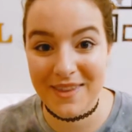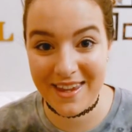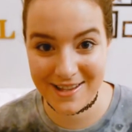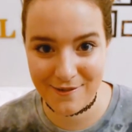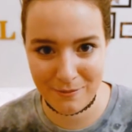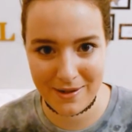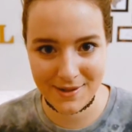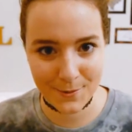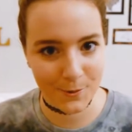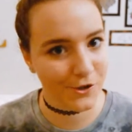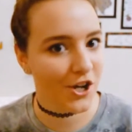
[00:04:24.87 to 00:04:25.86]
kids from my
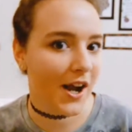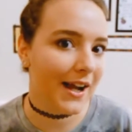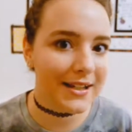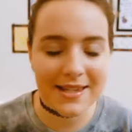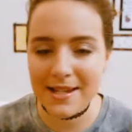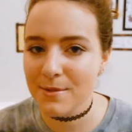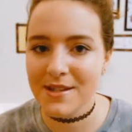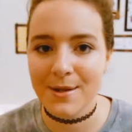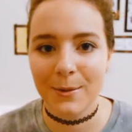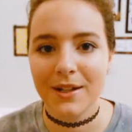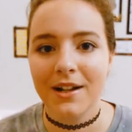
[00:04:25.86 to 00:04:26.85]
school trying to see what's
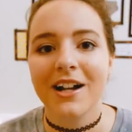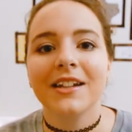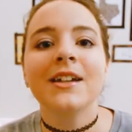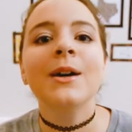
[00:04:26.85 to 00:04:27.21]
going on.